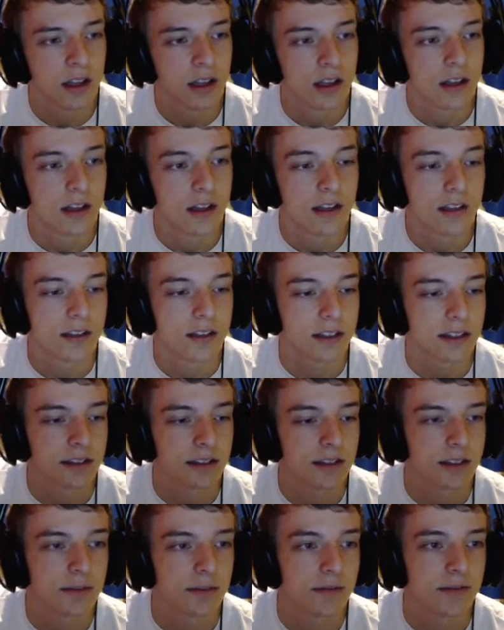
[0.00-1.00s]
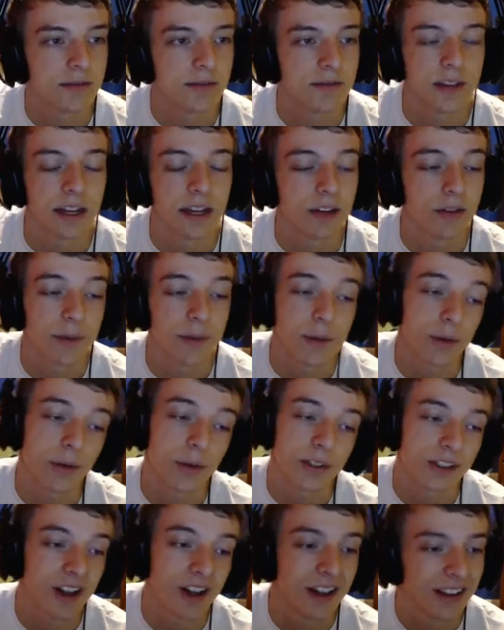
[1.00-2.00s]
It's like I don't remember what it's
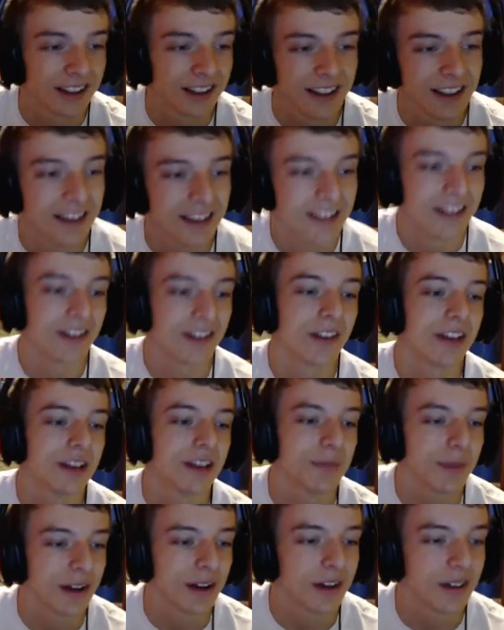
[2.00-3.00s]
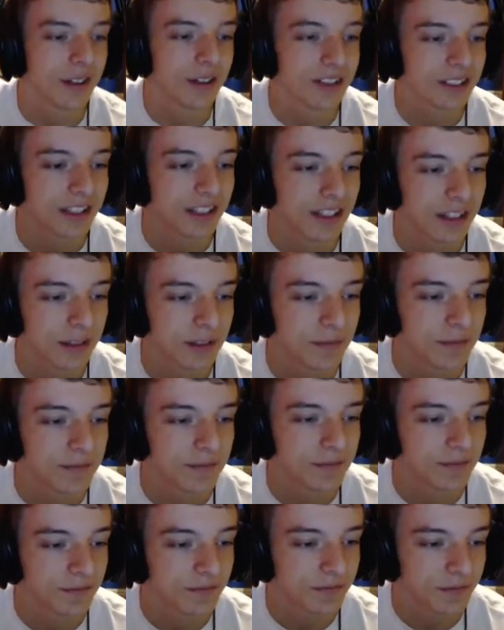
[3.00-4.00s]
called. All the hidden powers.
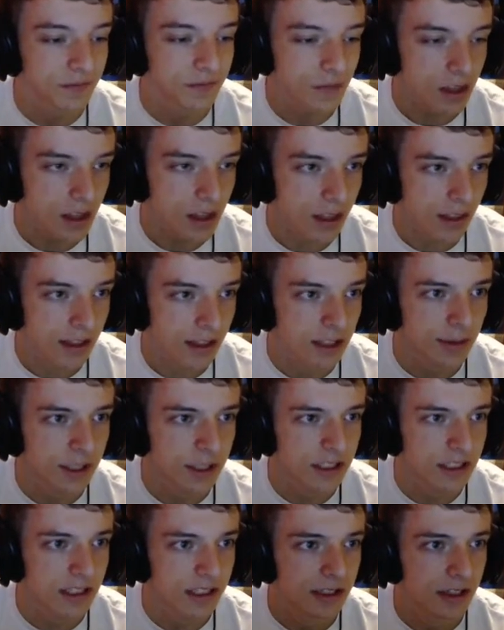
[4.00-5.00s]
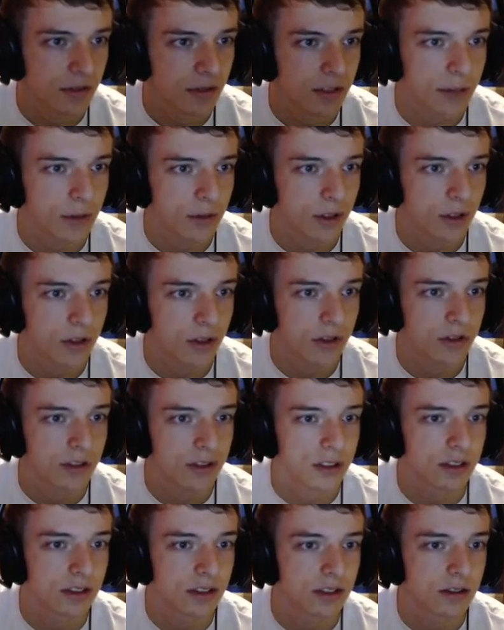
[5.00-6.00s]
That's basically it though. Tapu Koko is
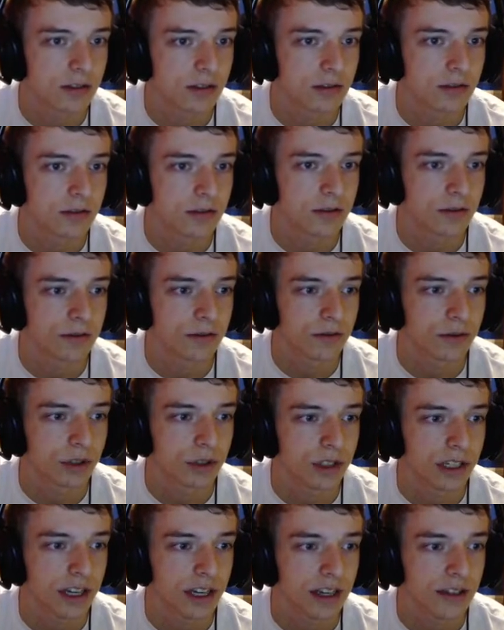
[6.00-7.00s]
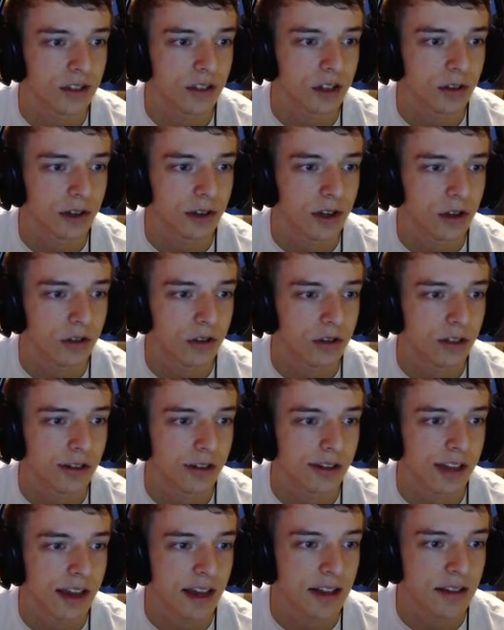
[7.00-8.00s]
just really nice all around. Good
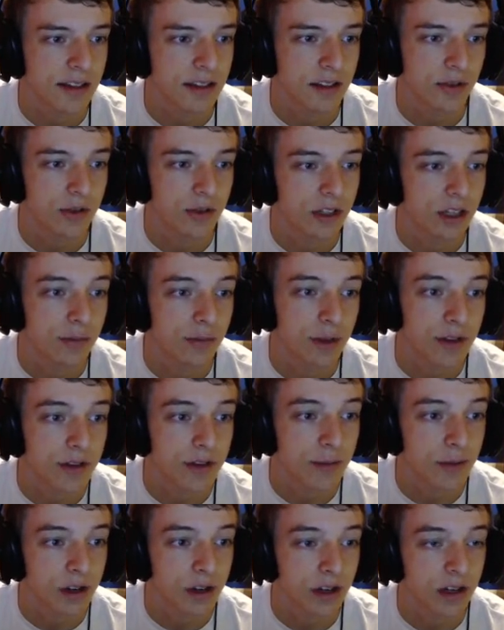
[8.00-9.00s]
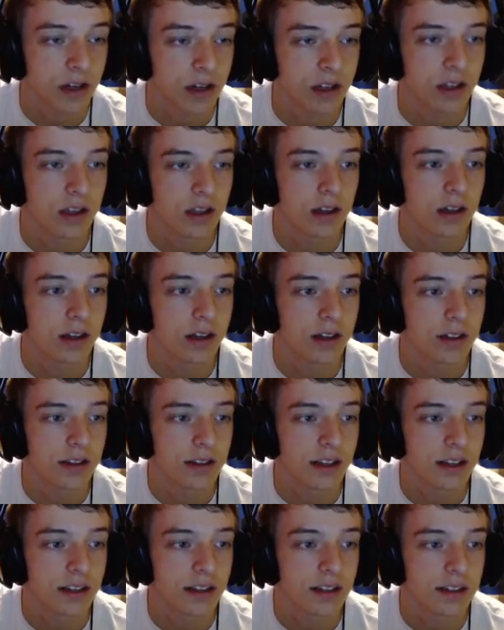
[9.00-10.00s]
stats. It's a really good pivot mon. It's
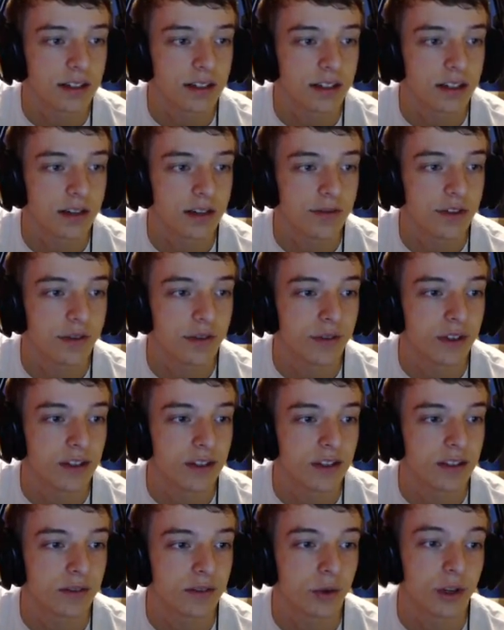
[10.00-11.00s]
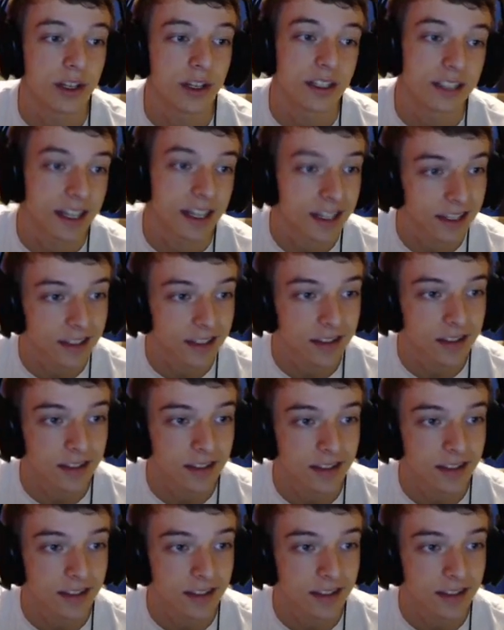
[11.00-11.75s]
got decent enough defenses where it can take hits.